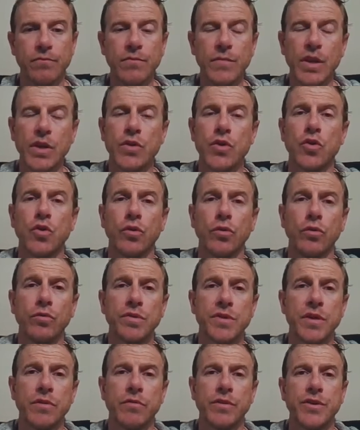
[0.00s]
You could
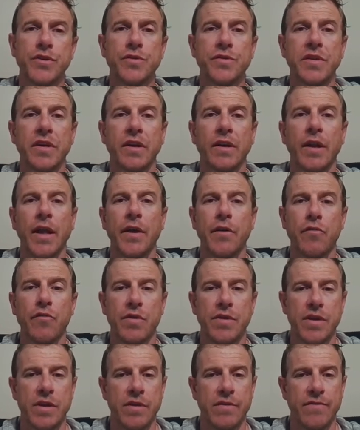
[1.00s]
also reduce the clutter in
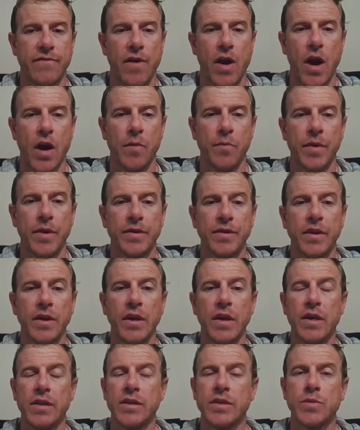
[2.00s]
the environment.
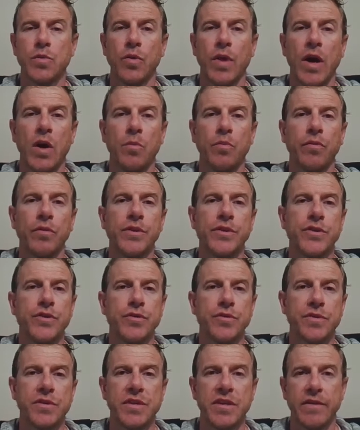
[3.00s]
This will help
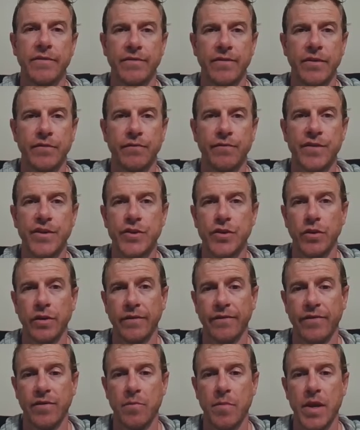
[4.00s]
reduce the visual
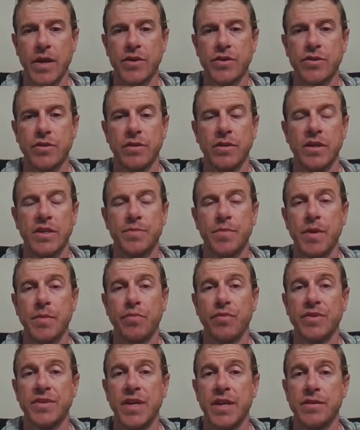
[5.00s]
information that's being
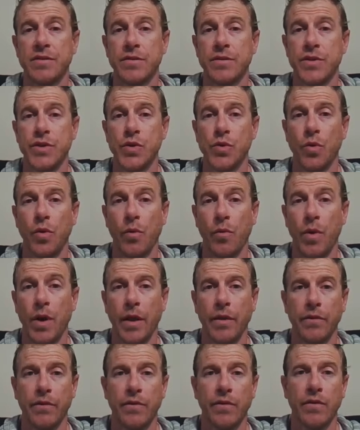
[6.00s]
presented to you at
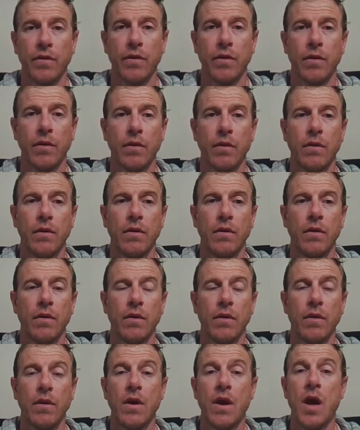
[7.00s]
once.
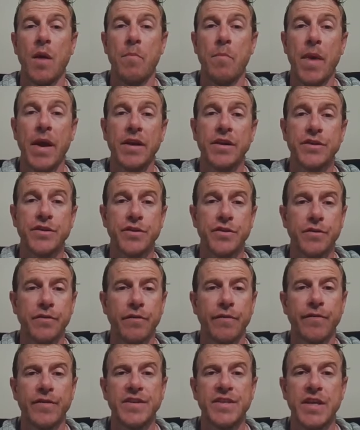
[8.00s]
Managing your
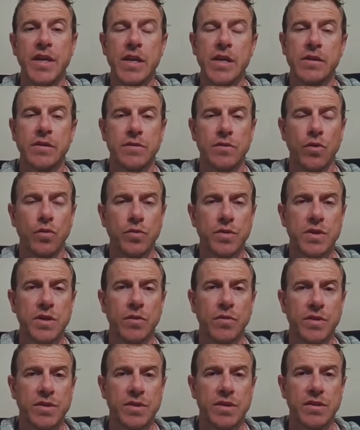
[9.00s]
fatigue is
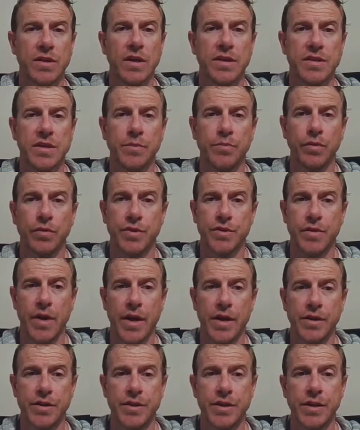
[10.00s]
also a simple
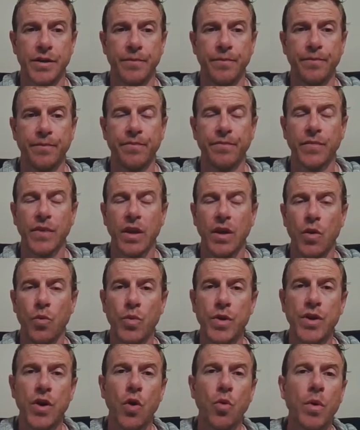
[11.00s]
strategy.
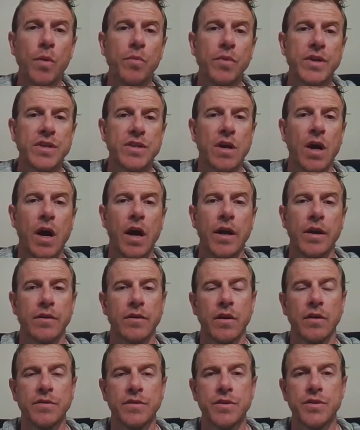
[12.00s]
We know when we're tired,
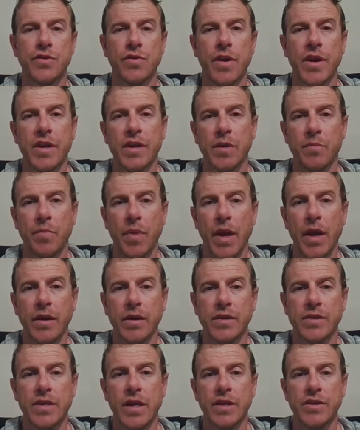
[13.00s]
concentrating and paying
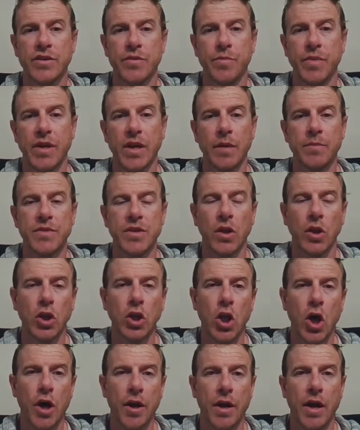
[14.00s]
attention becomes a
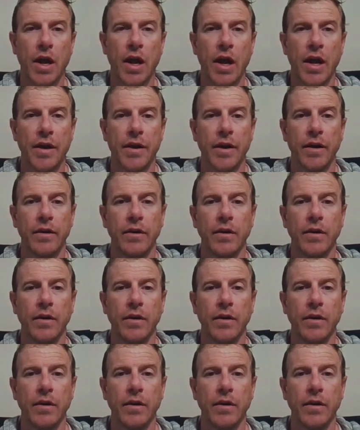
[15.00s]
lot harder.